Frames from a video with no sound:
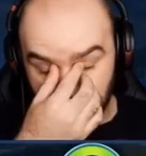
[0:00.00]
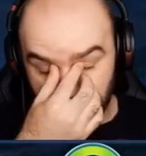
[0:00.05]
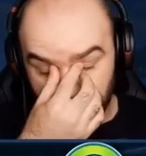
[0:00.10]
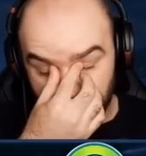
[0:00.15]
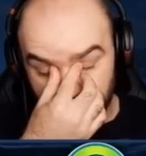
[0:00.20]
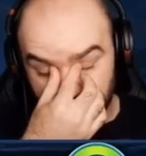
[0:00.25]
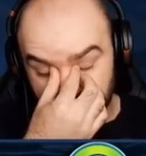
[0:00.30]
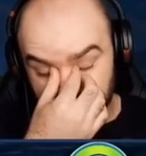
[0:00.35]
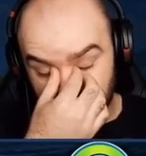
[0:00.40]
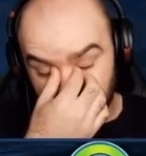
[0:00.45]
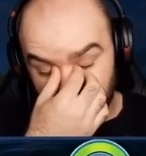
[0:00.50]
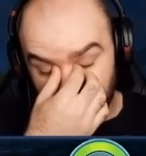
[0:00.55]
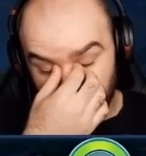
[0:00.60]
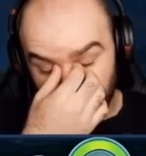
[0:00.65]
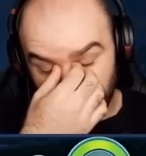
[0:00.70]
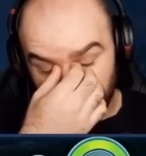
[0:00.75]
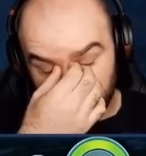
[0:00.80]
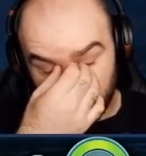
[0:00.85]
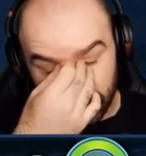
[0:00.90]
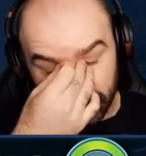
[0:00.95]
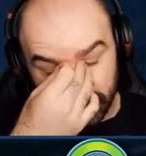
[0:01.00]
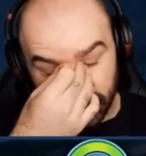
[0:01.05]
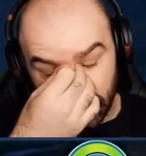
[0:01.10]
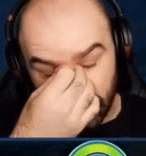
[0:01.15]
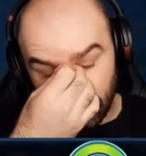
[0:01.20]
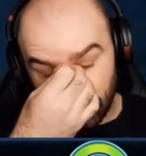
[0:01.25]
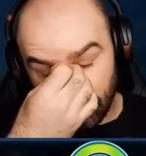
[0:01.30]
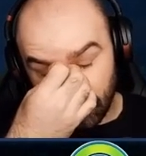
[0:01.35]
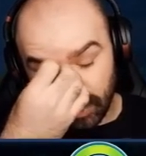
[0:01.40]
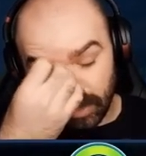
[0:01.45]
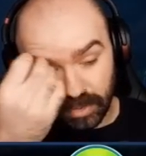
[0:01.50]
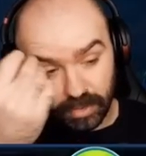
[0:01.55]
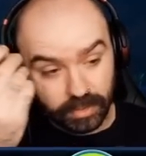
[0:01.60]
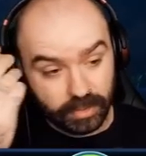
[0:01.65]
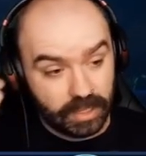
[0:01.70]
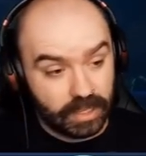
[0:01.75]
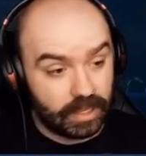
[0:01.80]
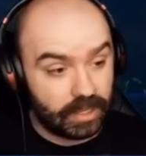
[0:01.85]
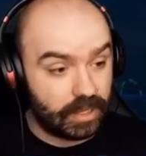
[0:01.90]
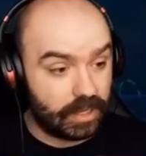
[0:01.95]
Because I don't, because I don't know.
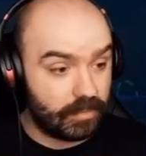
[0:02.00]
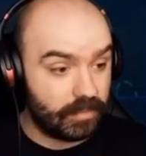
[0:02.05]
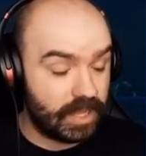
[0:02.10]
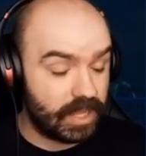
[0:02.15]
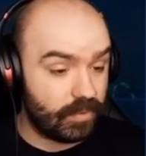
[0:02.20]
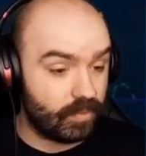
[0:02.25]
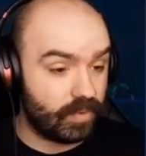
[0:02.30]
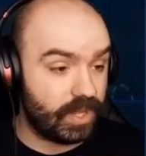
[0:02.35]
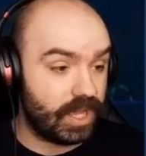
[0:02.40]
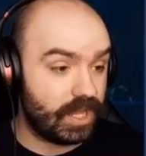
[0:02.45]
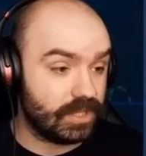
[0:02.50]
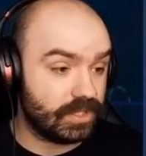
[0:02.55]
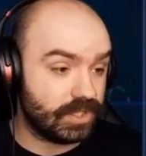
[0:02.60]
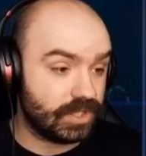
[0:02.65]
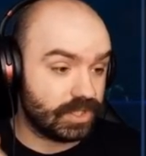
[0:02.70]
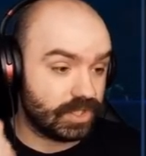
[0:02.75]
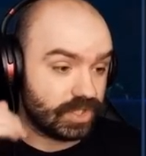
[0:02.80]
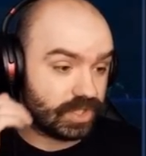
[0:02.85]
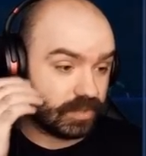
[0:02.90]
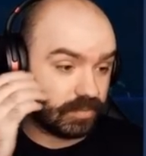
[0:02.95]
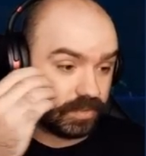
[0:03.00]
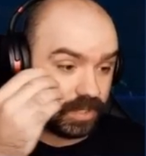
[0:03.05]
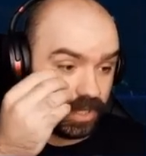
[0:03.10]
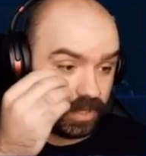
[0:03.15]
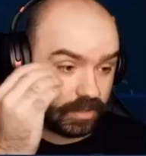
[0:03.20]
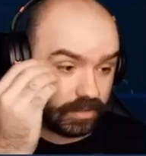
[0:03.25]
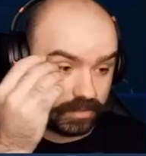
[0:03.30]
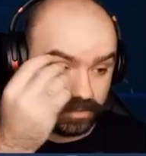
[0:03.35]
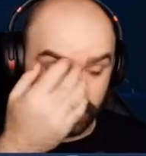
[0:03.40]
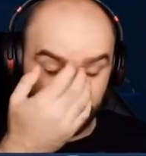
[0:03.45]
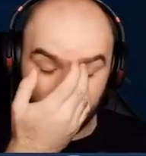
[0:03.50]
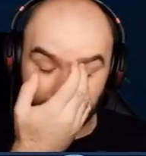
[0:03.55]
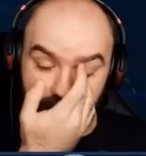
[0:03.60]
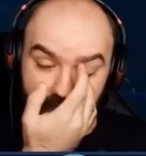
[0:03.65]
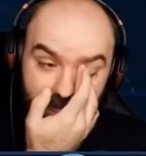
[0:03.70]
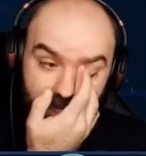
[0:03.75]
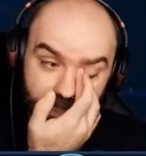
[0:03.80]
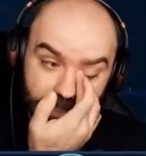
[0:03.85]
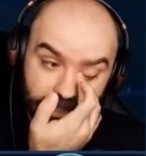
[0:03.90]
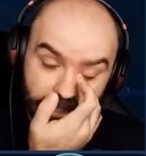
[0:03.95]
I'm head, we're heading to the ship now
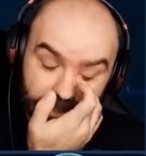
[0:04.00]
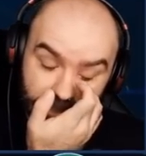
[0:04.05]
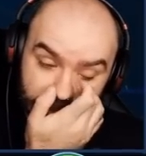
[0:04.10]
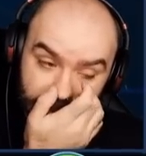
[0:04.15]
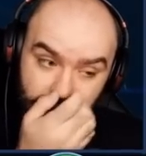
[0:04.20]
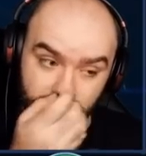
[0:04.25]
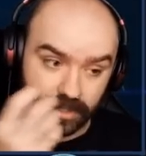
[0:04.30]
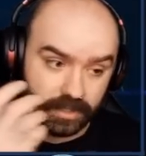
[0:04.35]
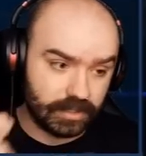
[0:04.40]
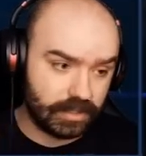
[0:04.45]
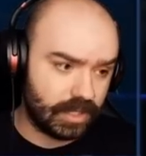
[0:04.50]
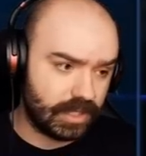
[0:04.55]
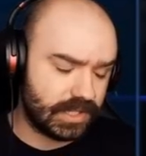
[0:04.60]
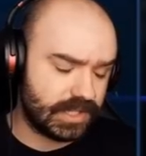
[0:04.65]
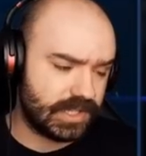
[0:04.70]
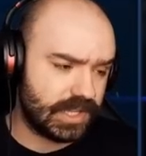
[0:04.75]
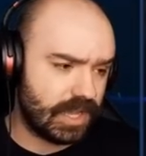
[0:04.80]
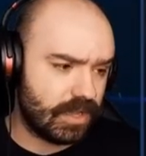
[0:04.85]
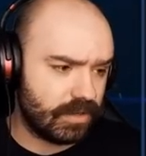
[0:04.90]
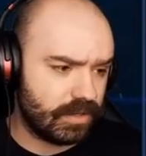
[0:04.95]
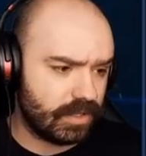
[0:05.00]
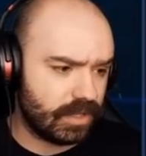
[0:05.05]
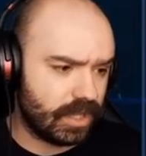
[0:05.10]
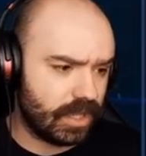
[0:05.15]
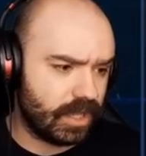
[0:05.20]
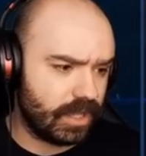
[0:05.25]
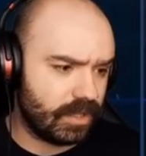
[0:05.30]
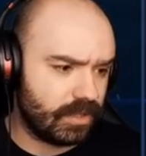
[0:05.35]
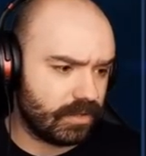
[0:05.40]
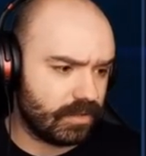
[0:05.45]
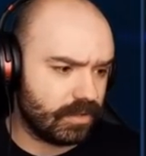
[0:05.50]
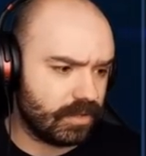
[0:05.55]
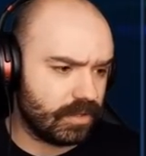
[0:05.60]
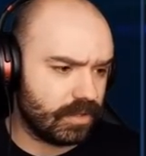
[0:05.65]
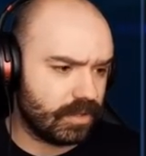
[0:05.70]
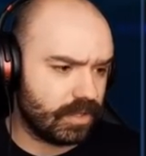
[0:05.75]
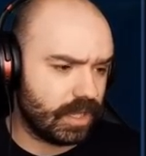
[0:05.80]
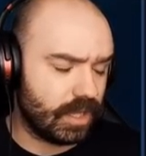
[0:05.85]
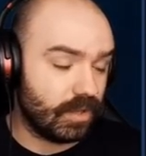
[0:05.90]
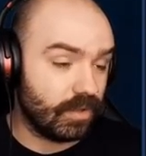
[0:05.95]
because I, it sounded like,
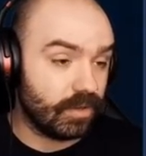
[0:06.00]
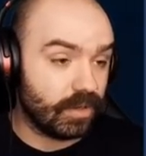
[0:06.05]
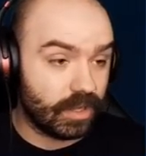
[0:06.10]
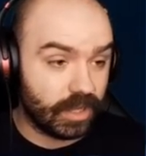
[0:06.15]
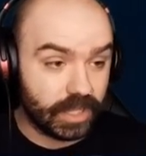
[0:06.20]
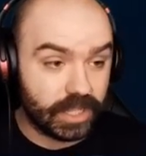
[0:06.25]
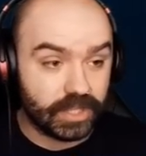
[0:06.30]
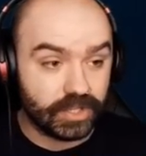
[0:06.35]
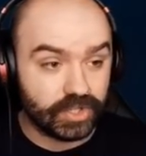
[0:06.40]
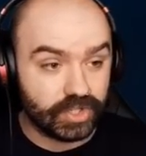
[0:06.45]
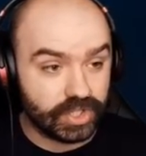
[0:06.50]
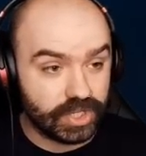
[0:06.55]
hang on, I can